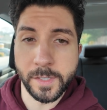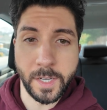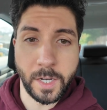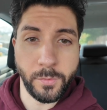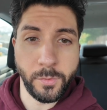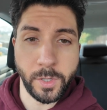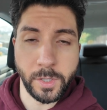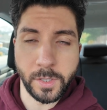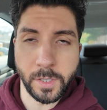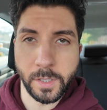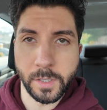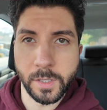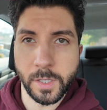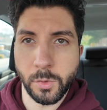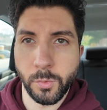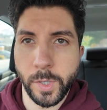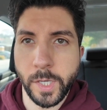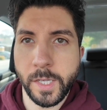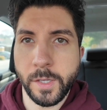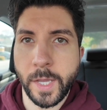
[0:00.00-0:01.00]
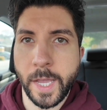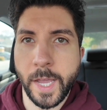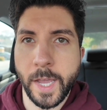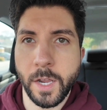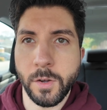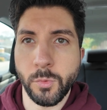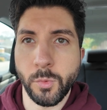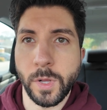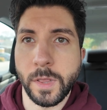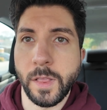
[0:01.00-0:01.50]
is everything. Like we
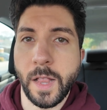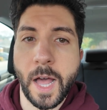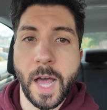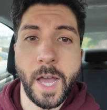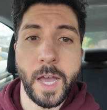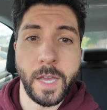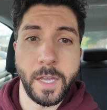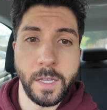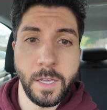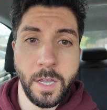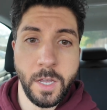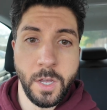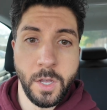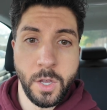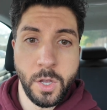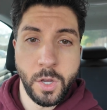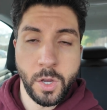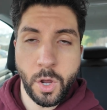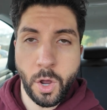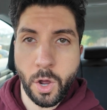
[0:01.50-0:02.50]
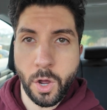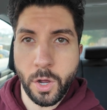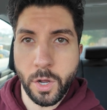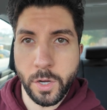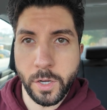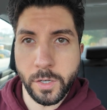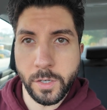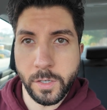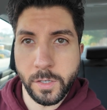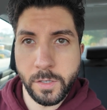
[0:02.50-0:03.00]
can't rely
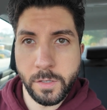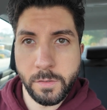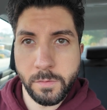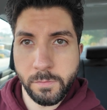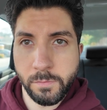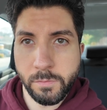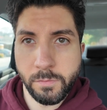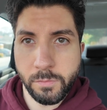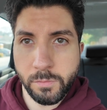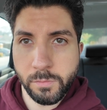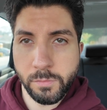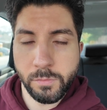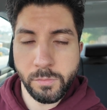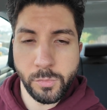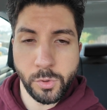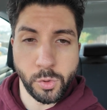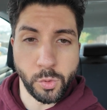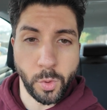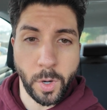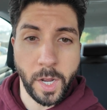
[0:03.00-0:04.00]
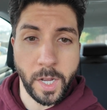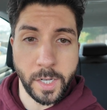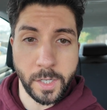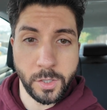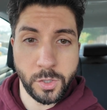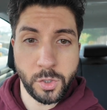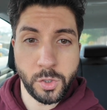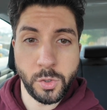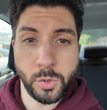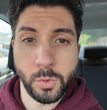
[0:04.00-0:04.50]
on
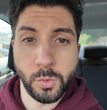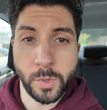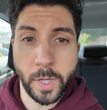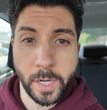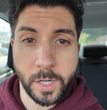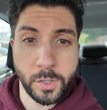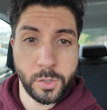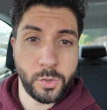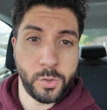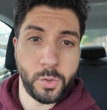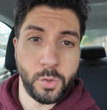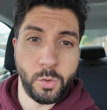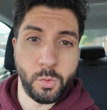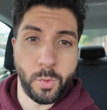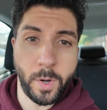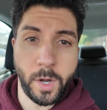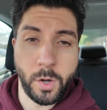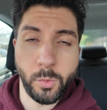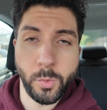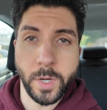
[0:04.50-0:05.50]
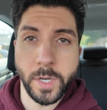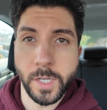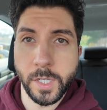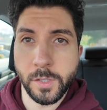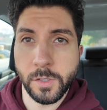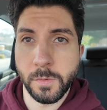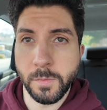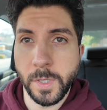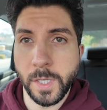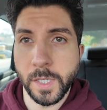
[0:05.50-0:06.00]
drugs to get us to where we need
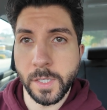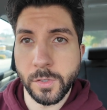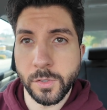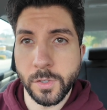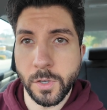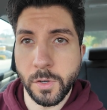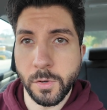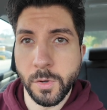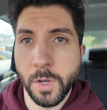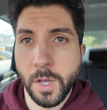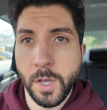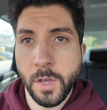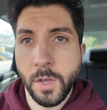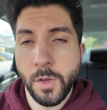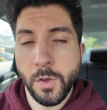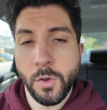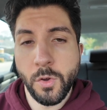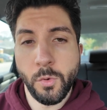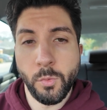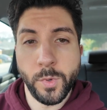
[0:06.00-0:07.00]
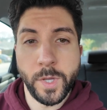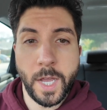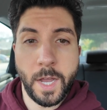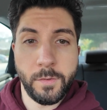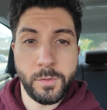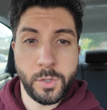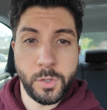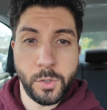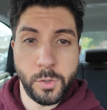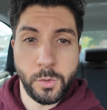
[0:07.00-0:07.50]
to be. So we
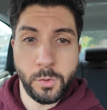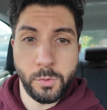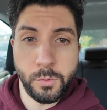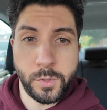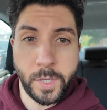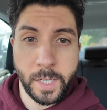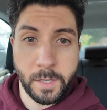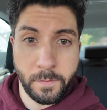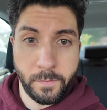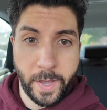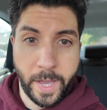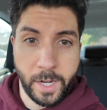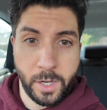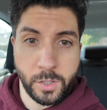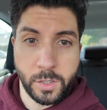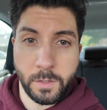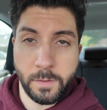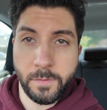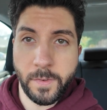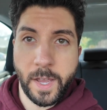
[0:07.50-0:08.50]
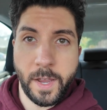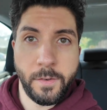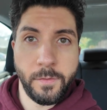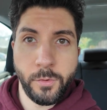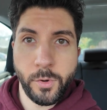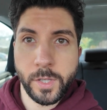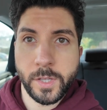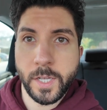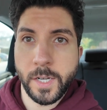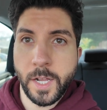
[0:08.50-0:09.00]
have to take advantage of
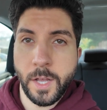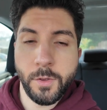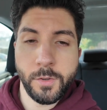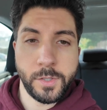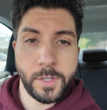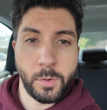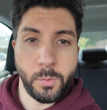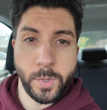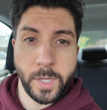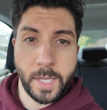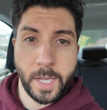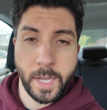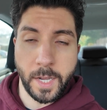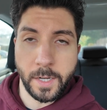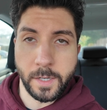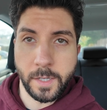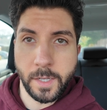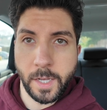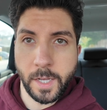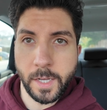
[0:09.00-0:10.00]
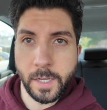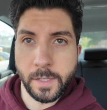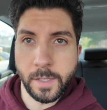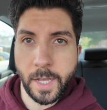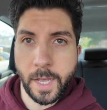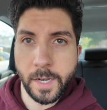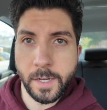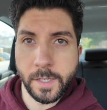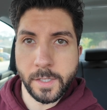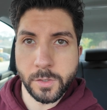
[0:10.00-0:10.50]
everything else that we can, and
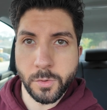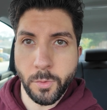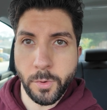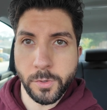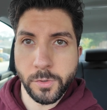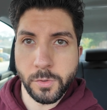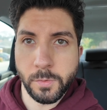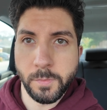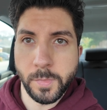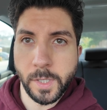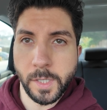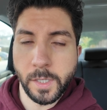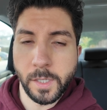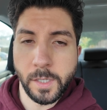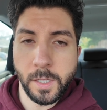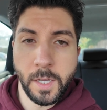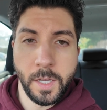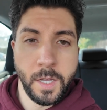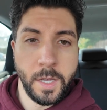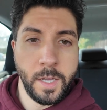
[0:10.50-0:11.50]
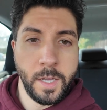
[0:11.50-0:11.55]
that is going to be,